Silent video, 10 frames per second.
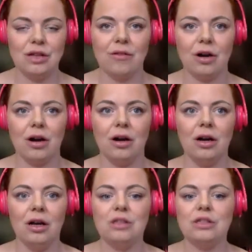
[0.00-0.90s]
There are
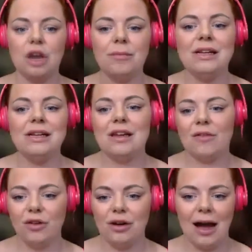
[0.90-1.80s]
so many
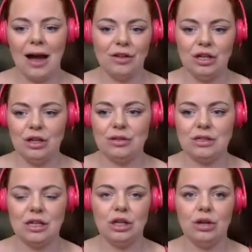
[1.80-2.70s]
different avenues
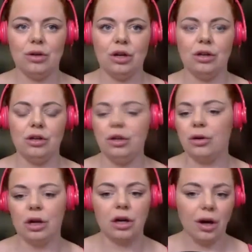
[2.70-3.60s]
that you
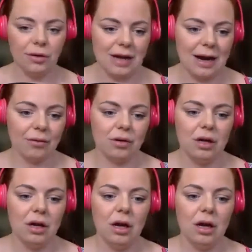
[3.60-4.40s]
can go down.